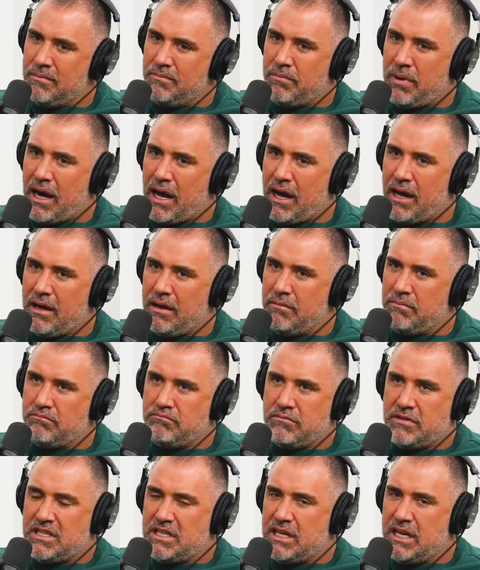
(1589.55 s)
by
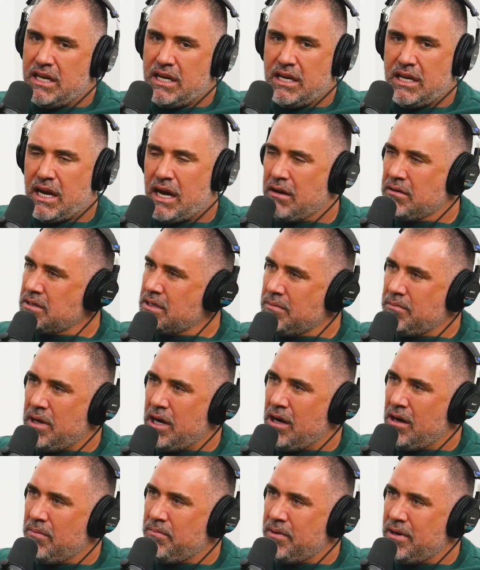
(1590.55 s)
seeking out some
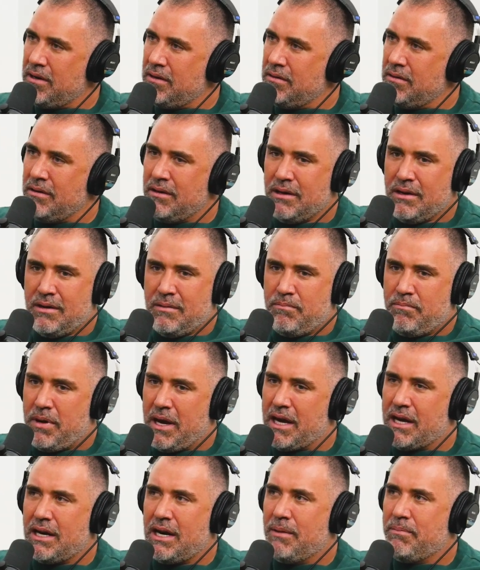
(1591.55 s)
help and
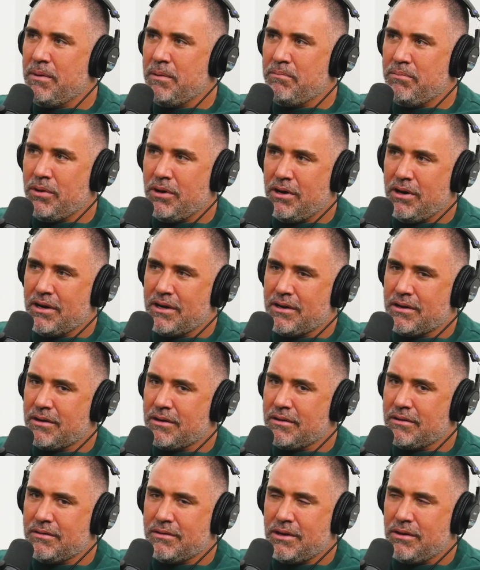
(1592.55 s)
picking up a book
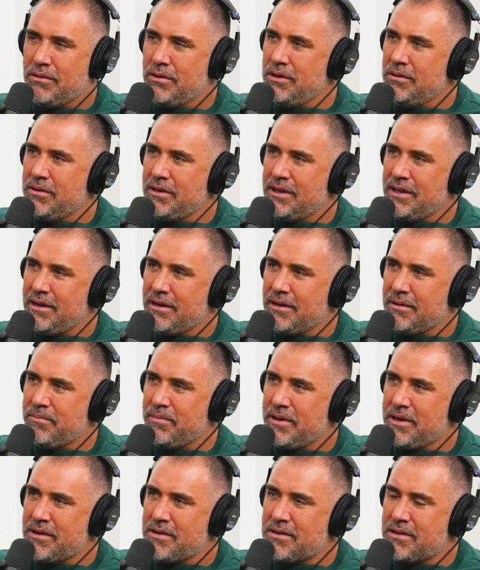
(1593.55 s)
or going to a
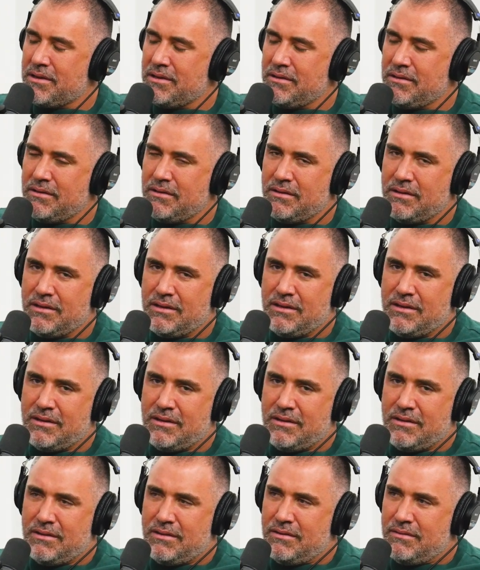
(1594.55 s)
therapist. And
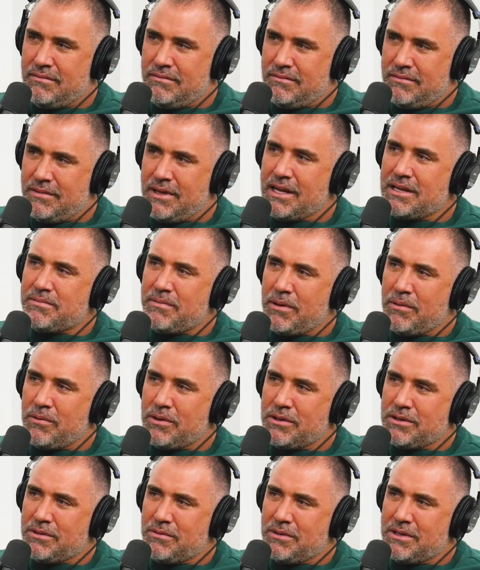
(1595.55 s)
that's my
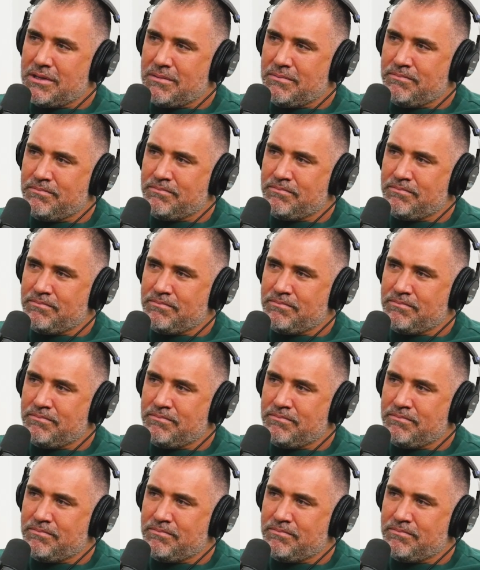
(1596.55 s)
words of wisdom.